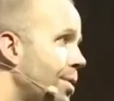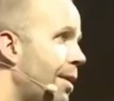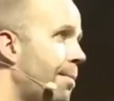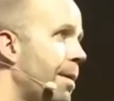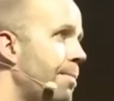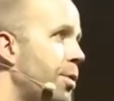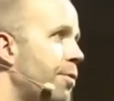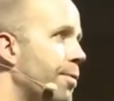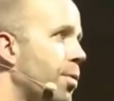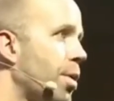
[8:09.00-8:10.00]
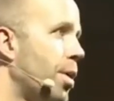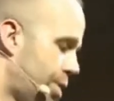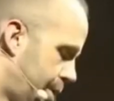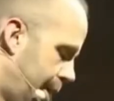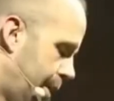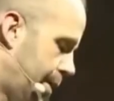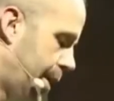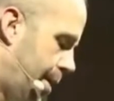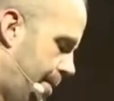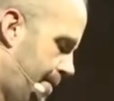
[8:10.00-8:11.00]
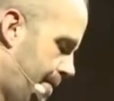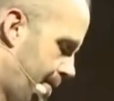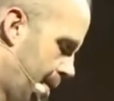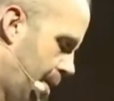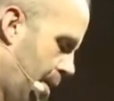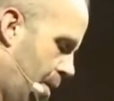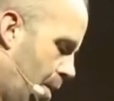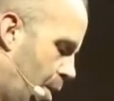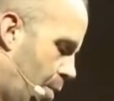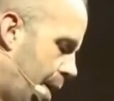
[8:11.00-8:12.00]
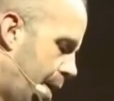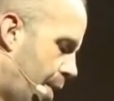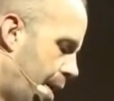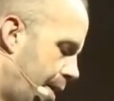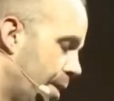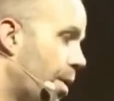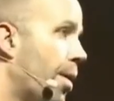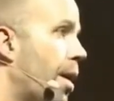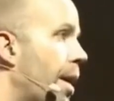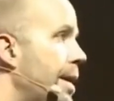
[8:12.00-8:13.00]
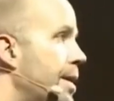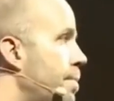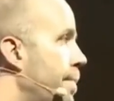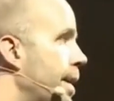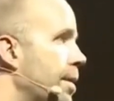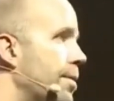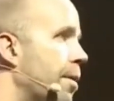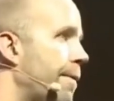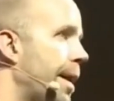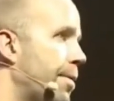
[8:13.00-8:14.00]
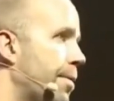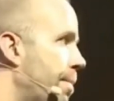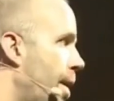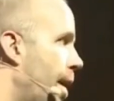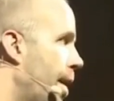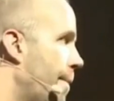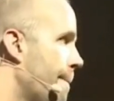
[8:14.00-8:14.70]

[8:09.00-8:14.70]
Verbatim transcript: have my beautiful gloss steel here, already running on our latest build of Android Pie.